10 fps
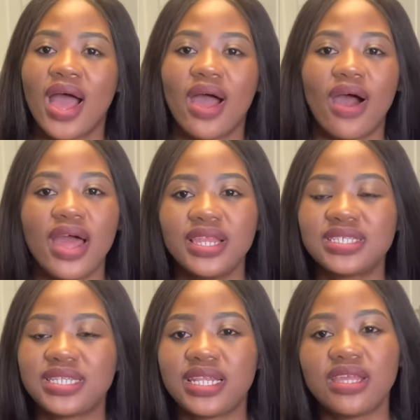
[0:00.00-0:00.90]

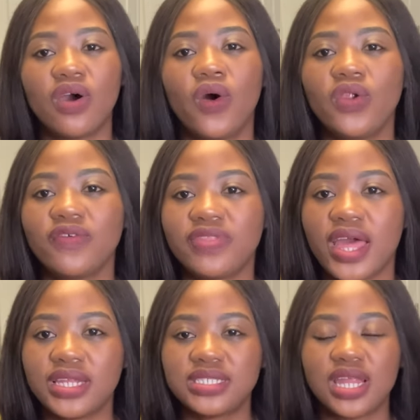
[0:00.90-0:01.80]
Honestly, all of
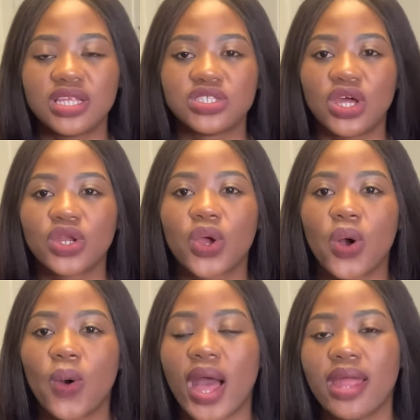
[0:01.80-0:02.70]
that does not
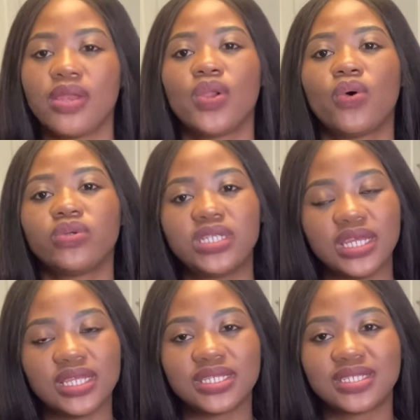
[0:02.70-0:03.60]
go
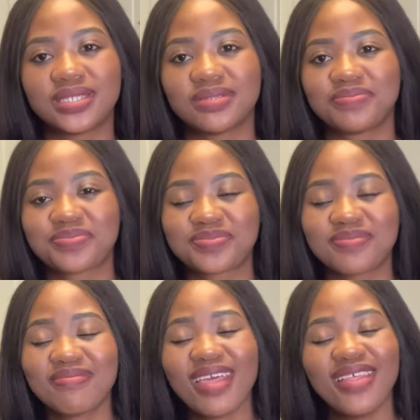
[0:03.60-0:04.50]
unnoticed.
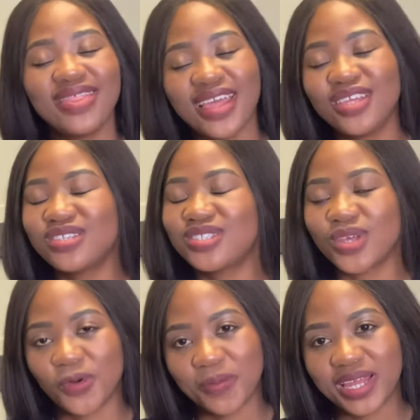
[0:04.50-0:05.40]
Thank you
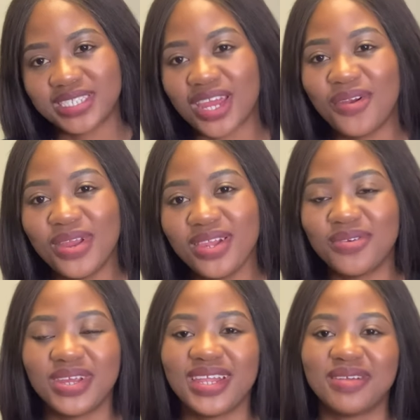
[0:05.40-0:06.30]
so much. I really,
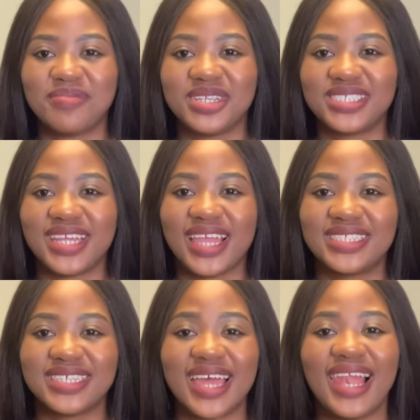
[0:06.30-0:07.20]
really appreciate
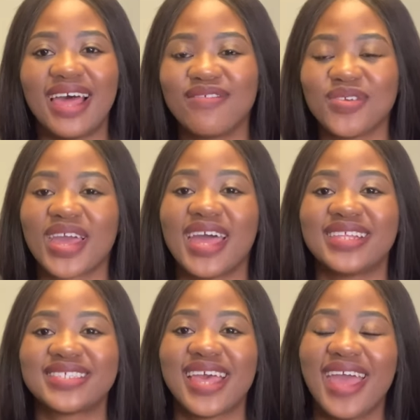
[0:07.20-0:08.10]
it. I love you
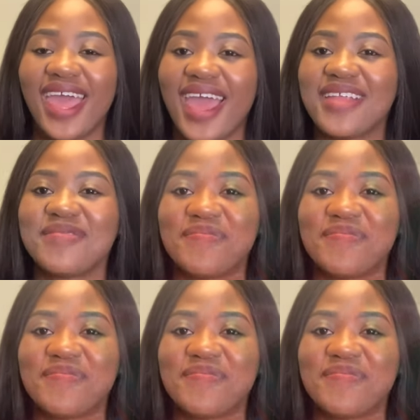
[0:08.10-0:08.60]
guys and